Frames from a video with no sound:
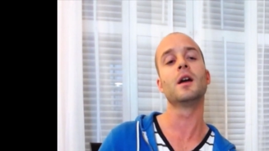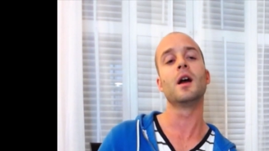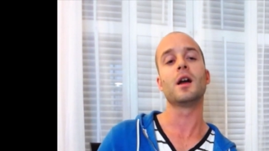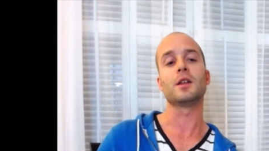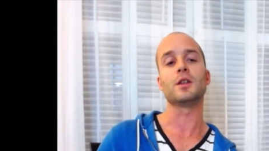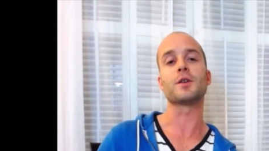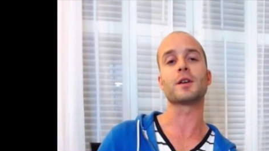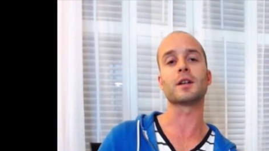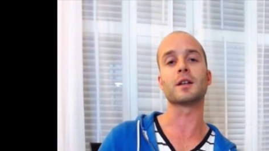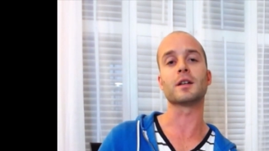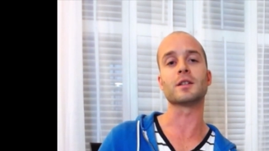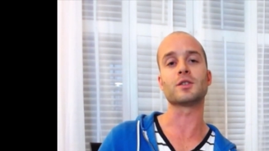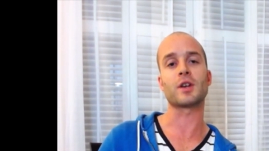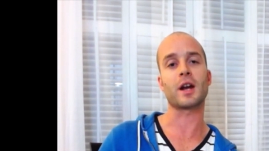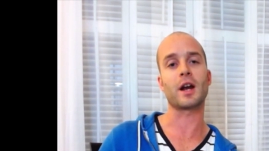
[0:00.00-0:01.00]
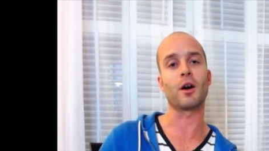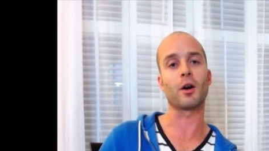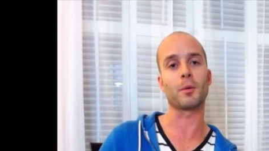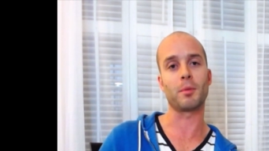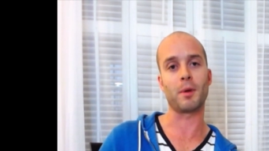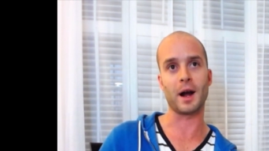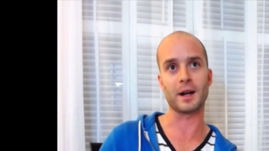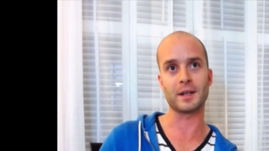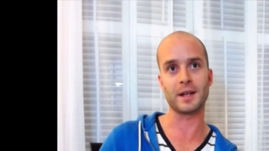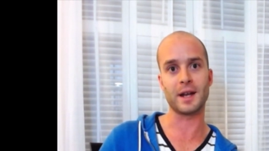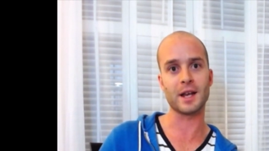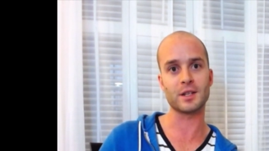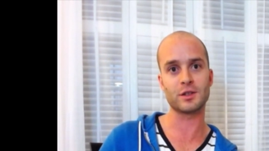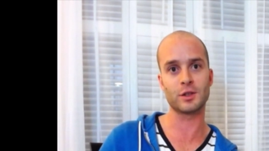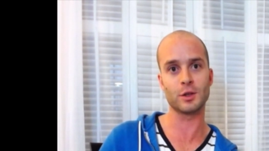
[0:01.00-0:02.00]
You can check out our
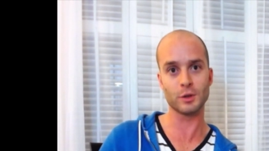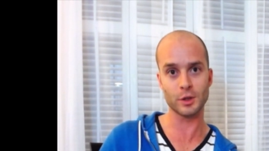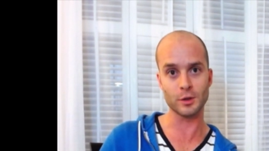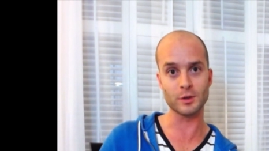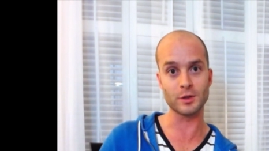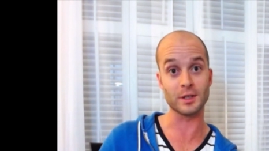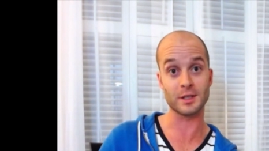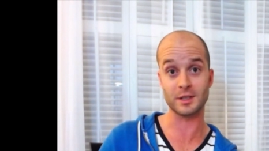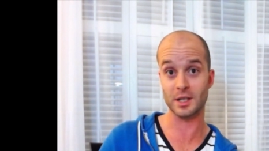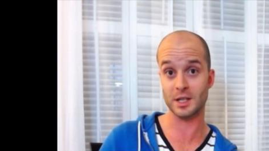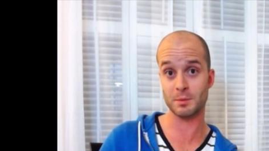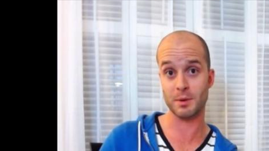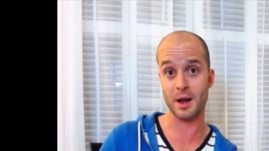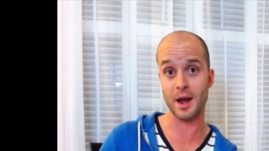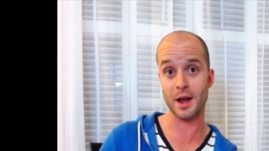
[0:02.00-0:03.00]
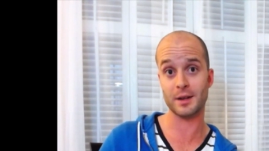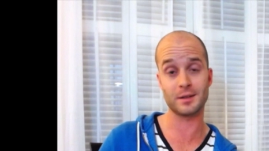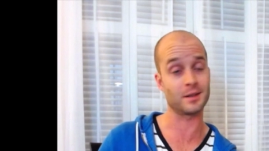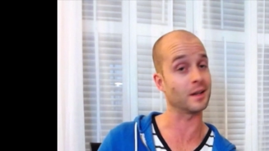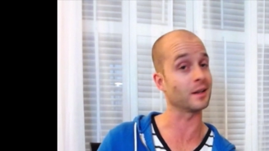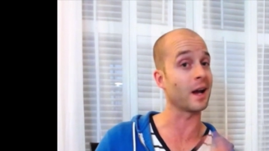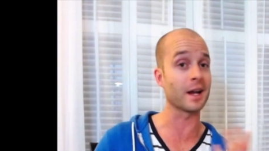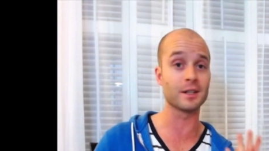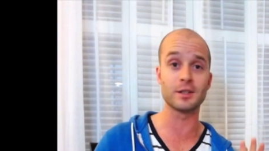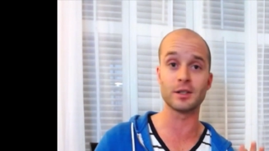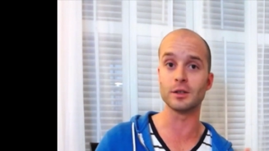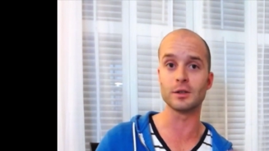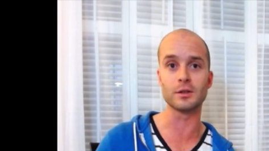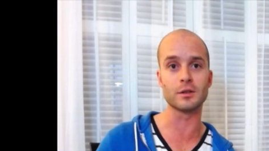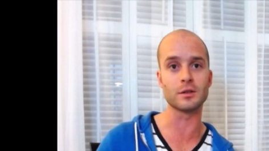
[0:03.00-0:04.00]
podcast, Two Dudes in a Six Pack. It's on
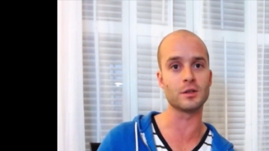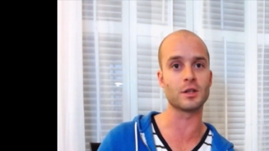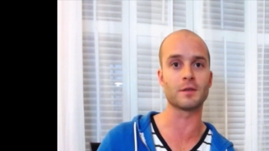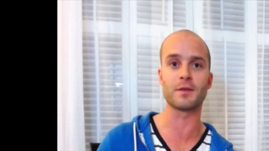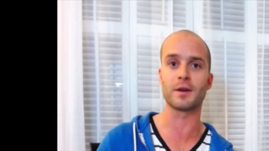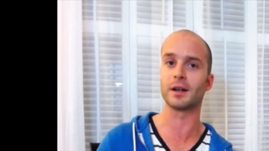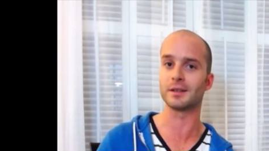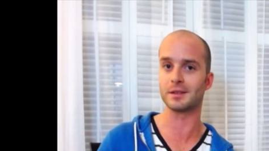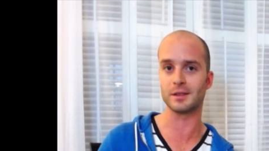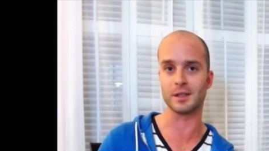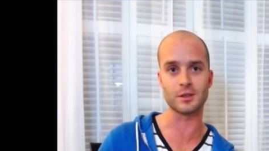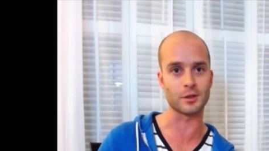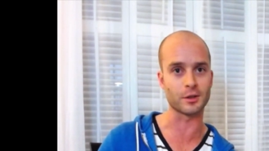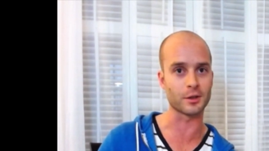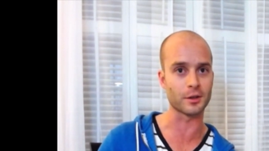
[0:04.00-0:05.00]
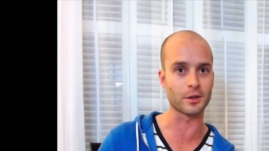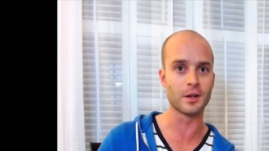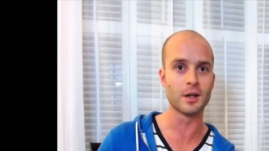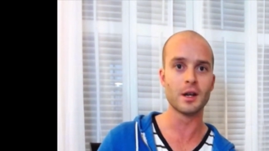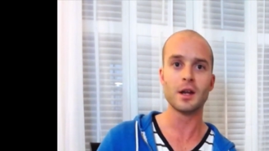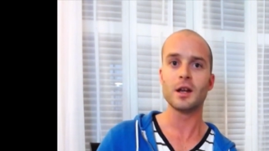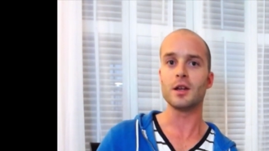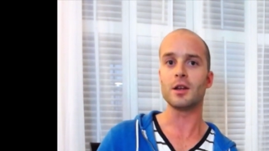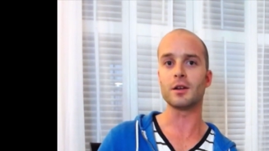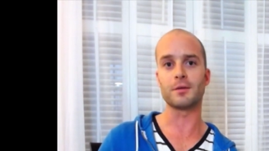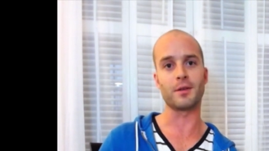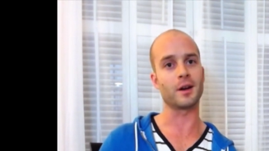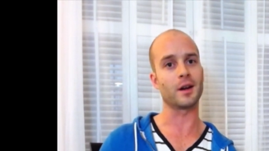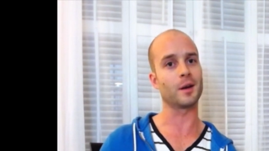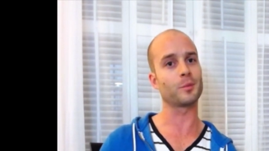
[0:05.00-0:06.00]
iTunes. You can find it on Stitcher. You can
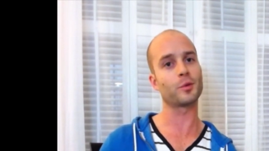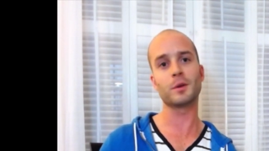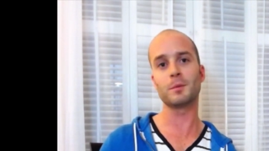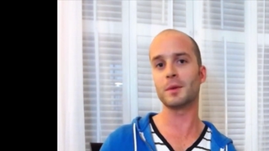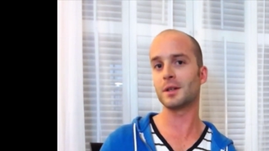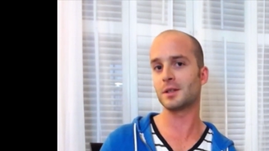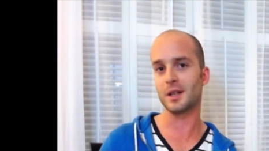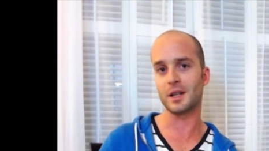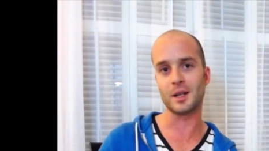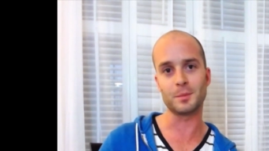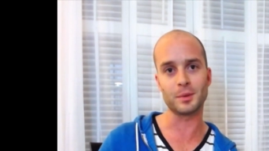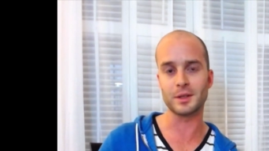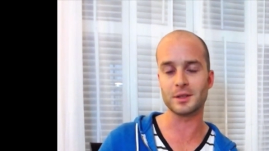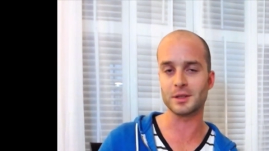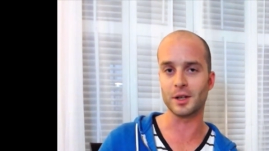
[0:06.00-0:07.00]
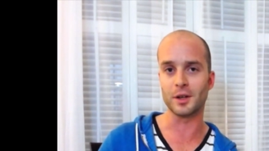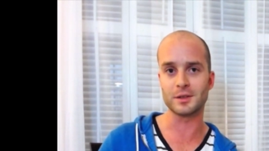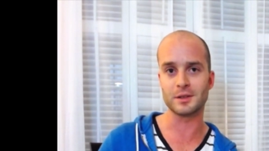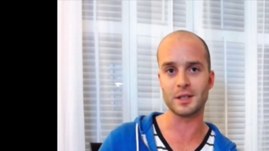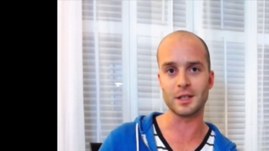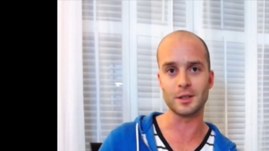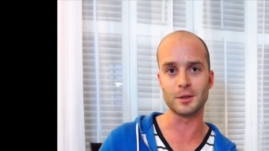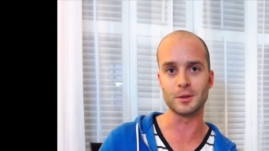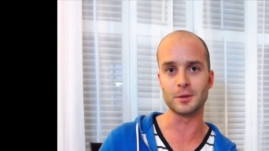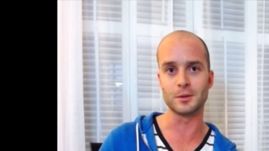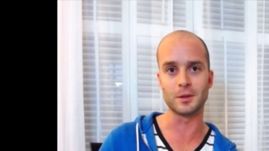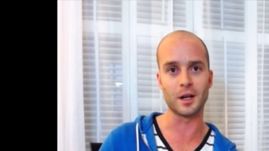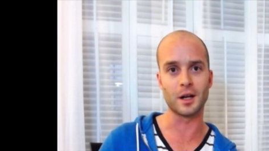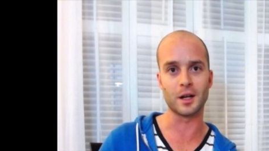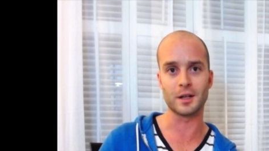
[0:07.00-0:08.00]
find it on pretty much any place else that you
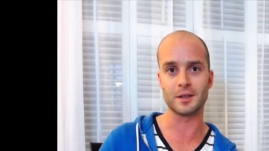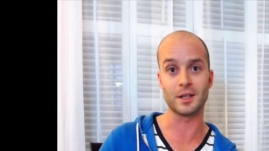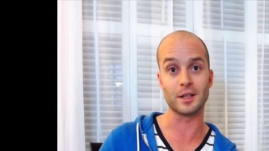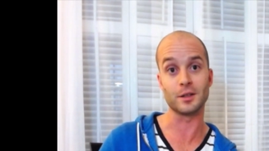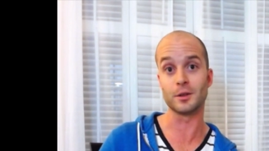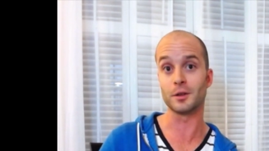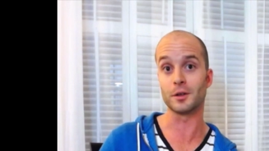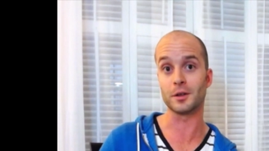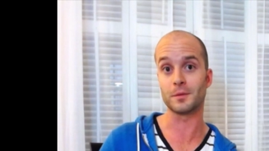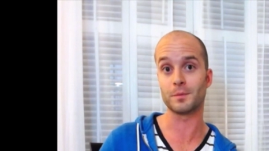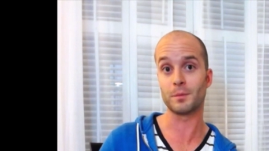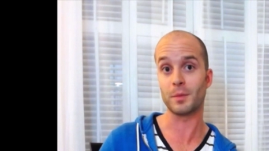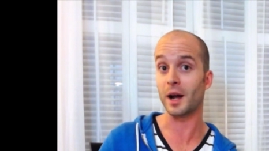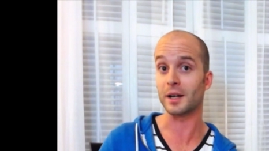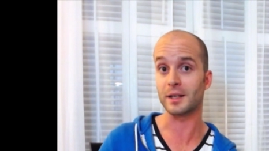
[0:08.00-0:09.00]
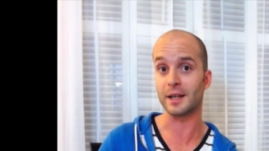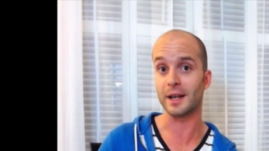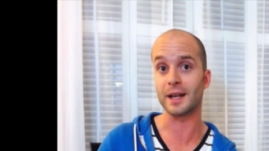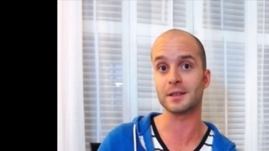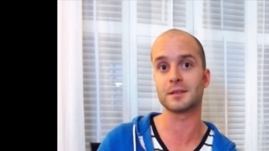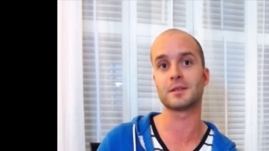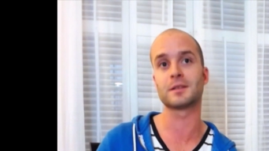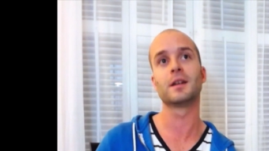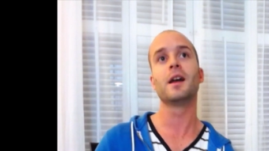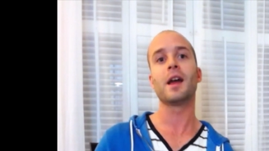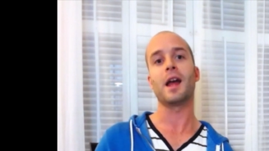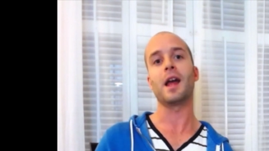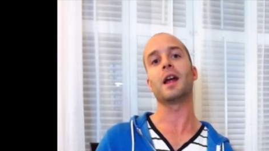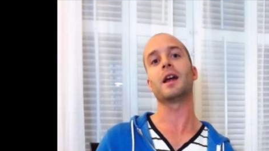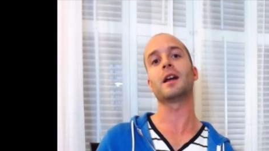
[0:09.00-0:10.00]
get your podcasts.
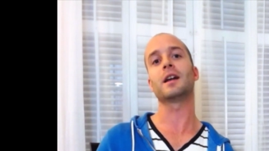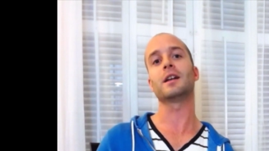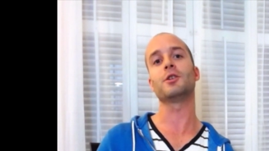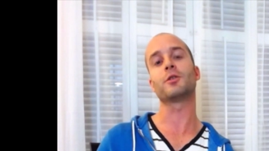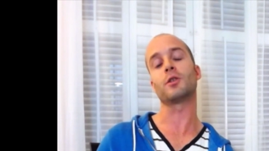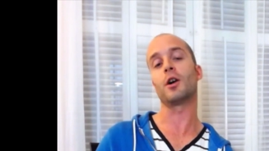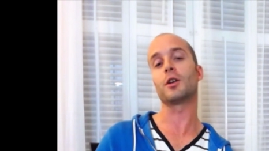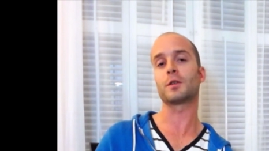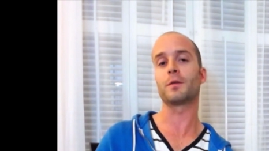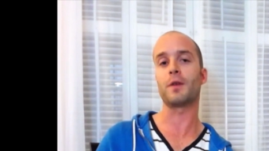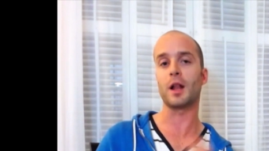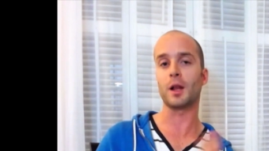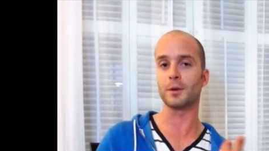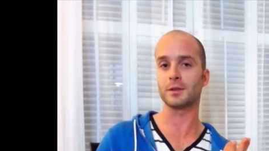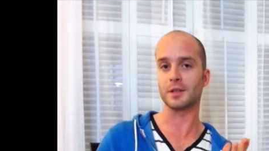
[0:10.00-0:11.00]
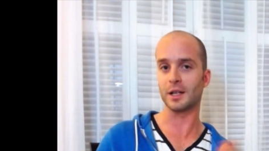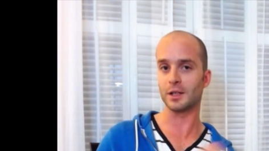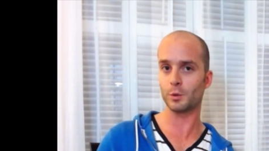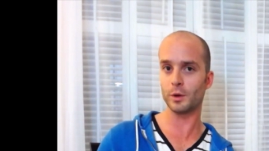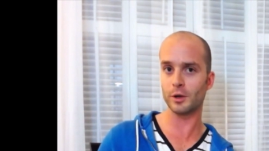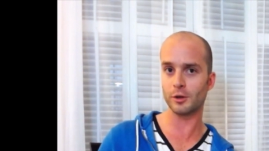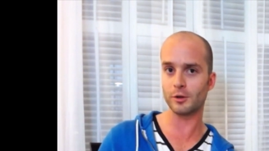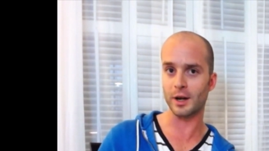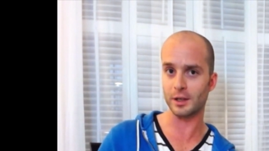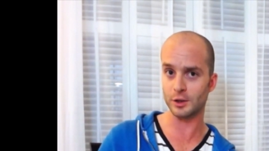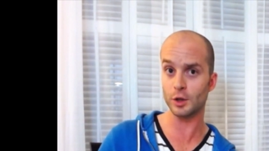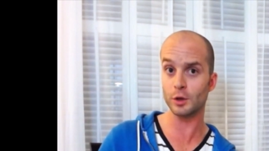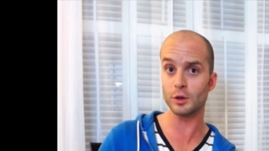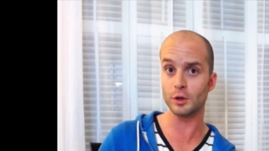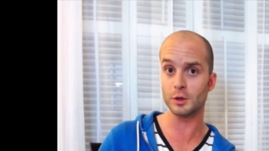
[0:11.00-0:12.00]
And you can also follow us on Twitter at
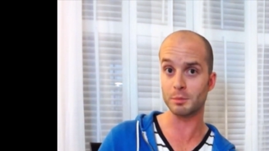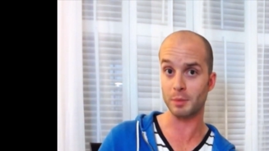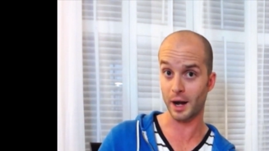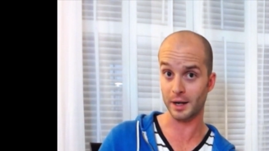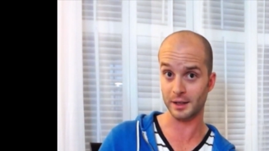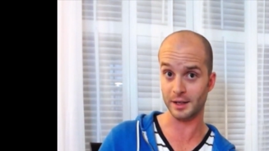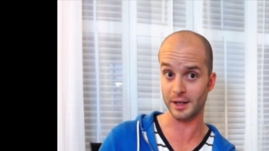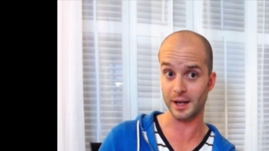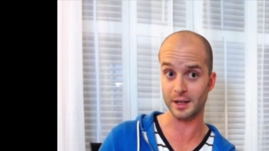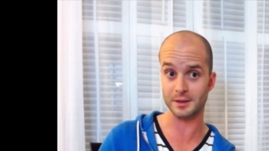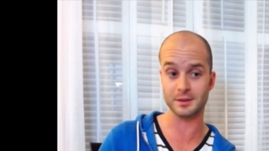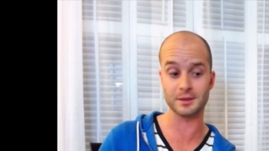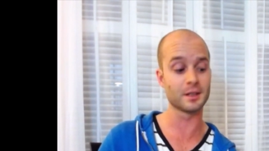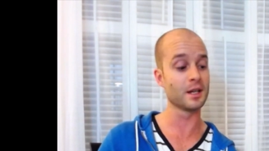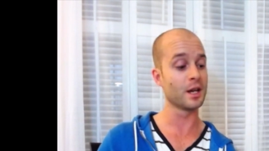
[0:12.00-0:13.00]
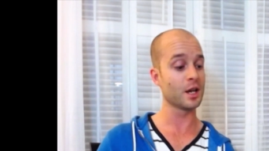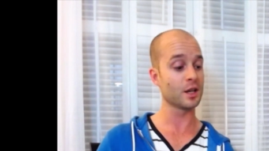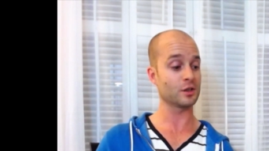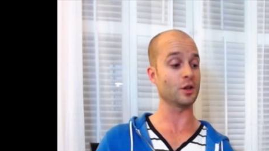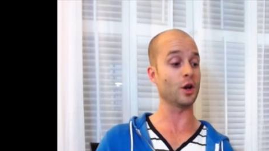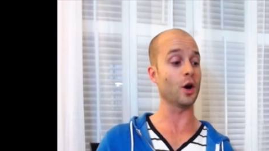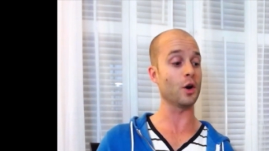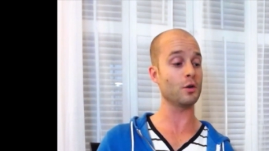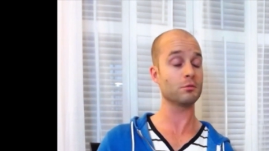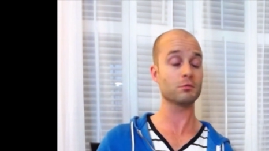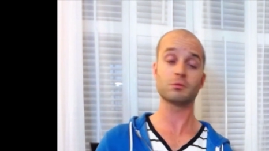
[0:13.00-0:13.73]
Two Dudes Podcast. So